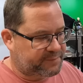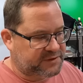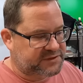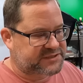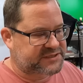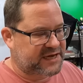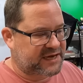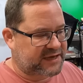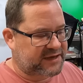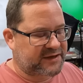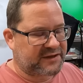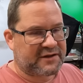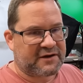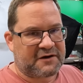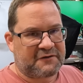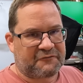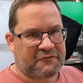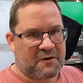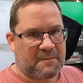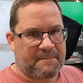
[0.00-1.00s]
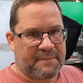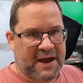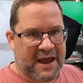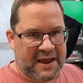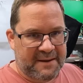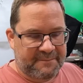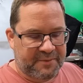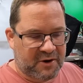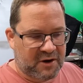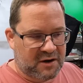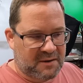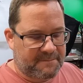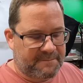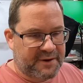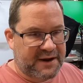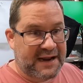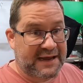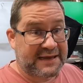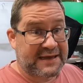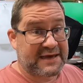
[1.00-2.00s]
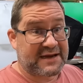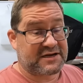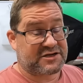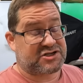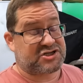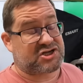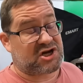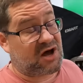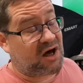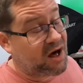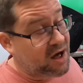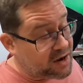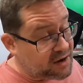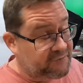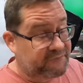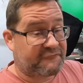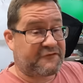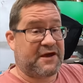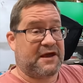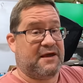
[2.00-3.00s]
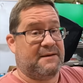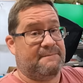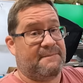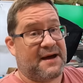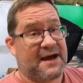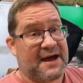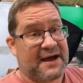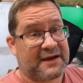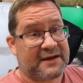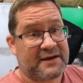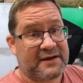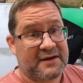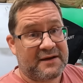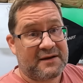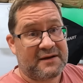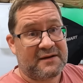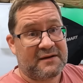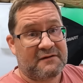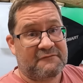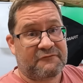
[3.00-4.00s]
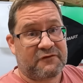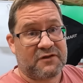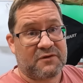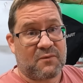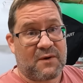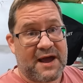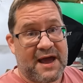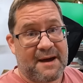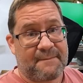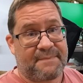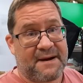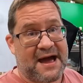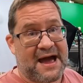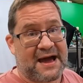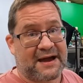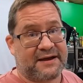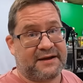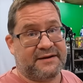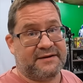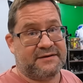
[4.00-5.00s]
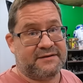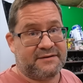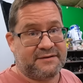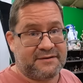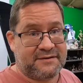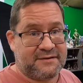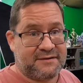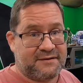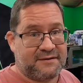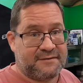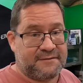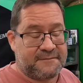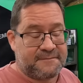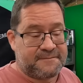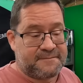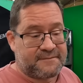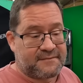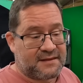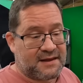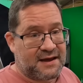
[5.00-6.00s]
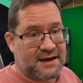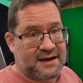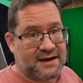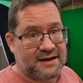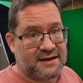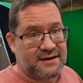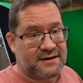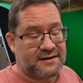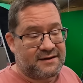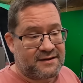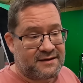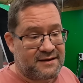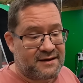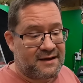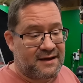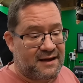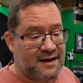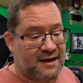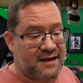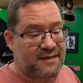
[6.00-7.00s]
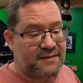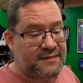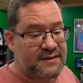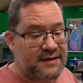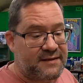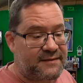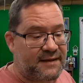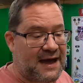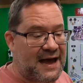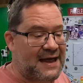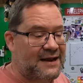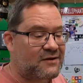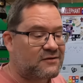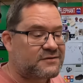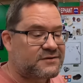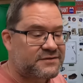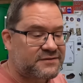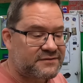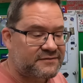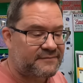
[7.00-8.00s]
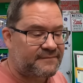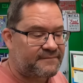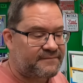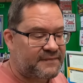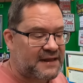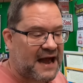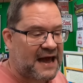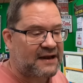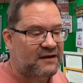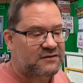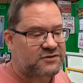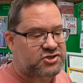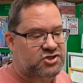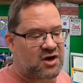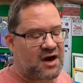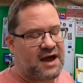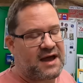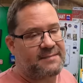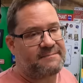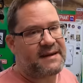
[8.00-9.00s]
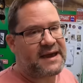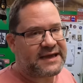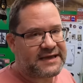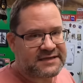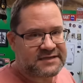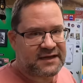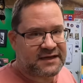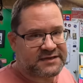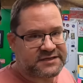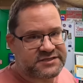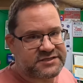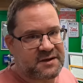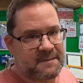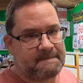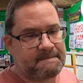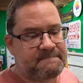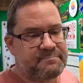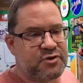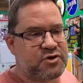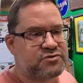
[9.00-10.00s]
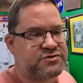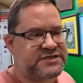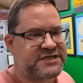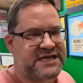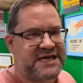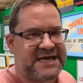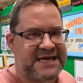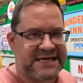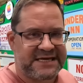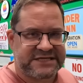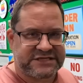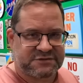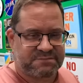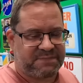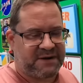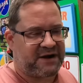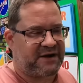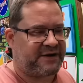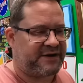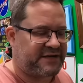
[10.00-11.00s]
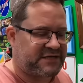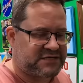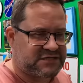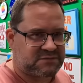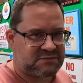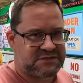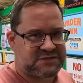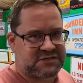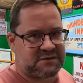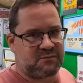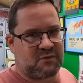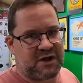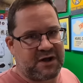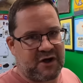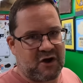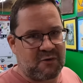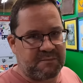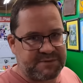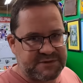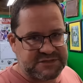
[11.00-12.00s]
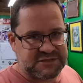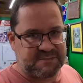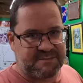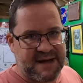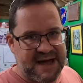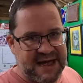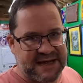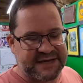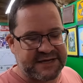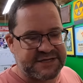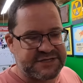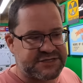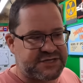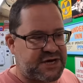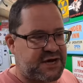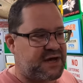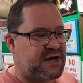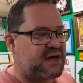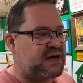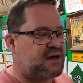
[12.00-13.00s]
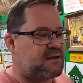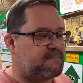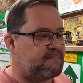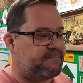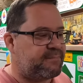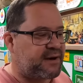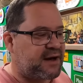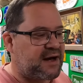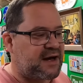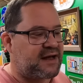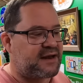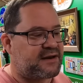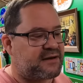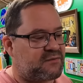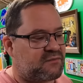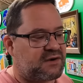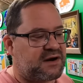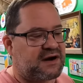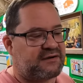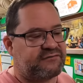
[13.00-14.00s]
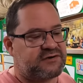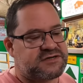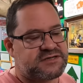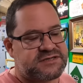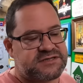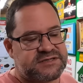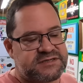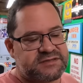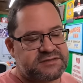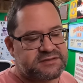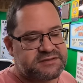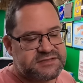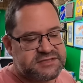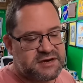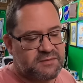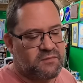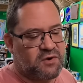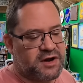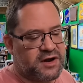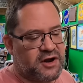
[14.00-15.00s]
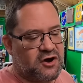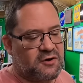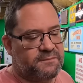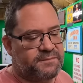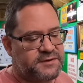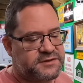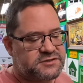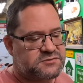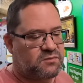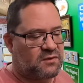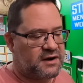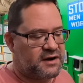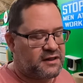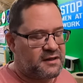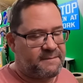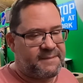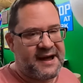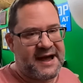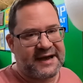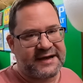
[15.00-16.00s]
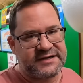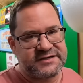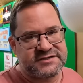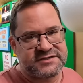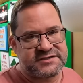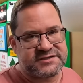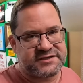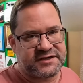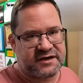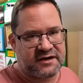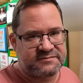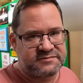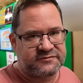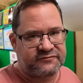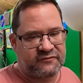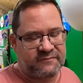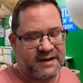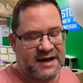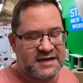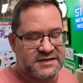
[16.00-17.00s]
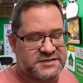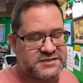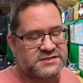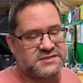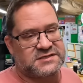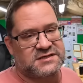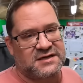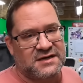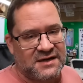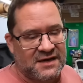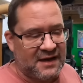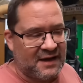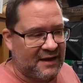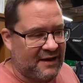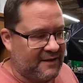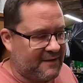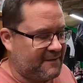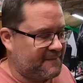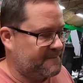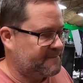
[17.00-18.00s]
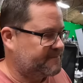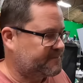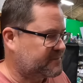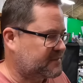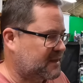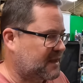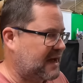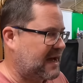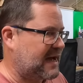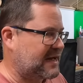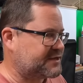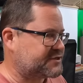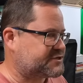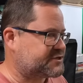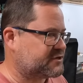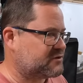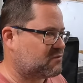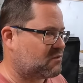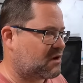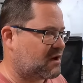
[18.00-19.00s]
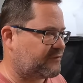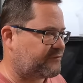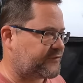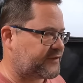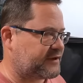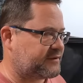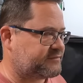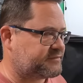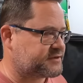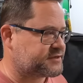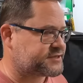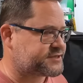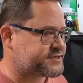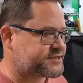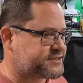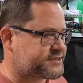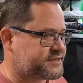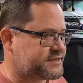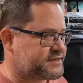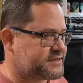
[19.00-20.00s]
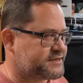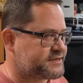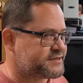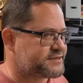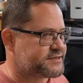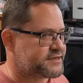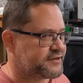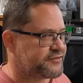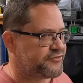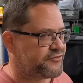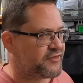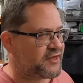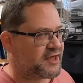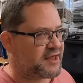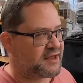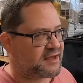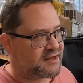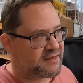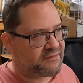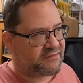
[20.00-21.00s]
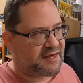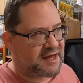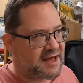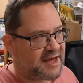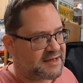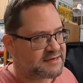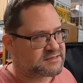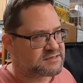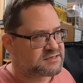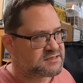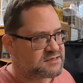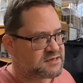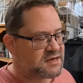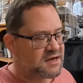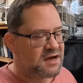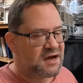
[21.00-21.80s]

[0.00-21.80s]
particular for paper, but I get a ton of feedback for the way I pack. And it, I don't I don't try and make it like some boutique experience when someone opens a package, but whenever someone opens one of the packages that comes from us, I do want them to to think that